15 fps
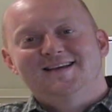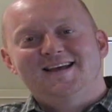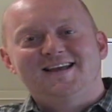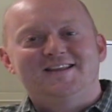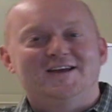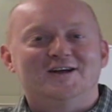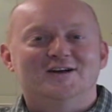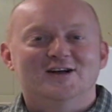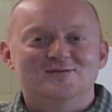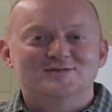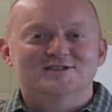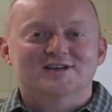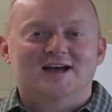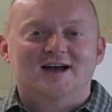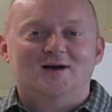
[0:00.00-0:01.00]
Hey there, I'm
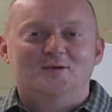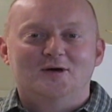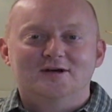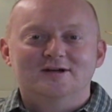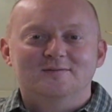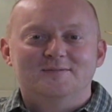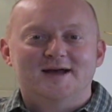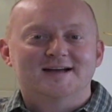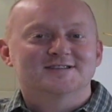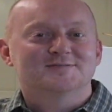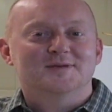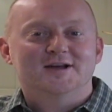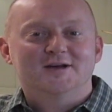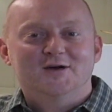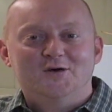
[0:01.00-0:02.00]
Scott. Welcome back
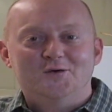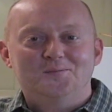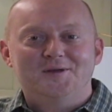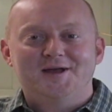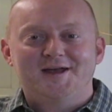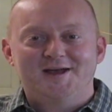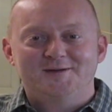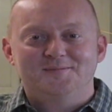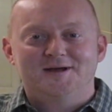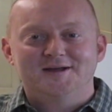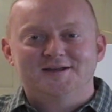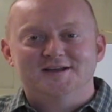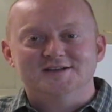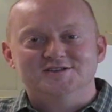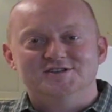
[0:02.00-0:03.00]
to my home and my
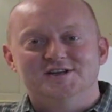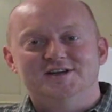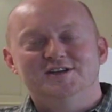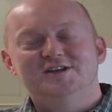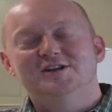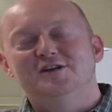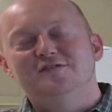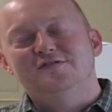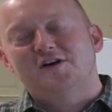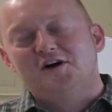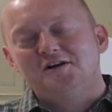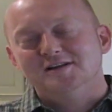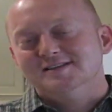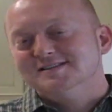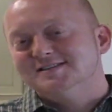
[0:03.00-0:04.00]
kitchen. You know,
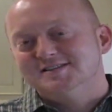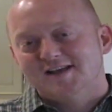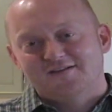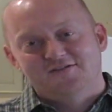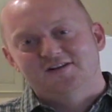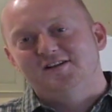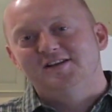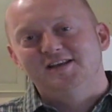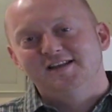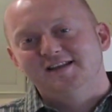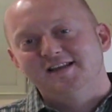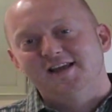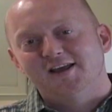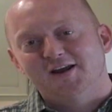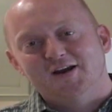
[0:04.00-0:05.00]
fall is definitely in
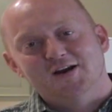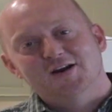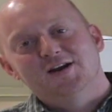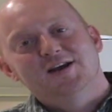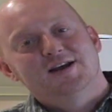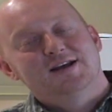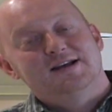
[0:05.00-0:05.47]
the air.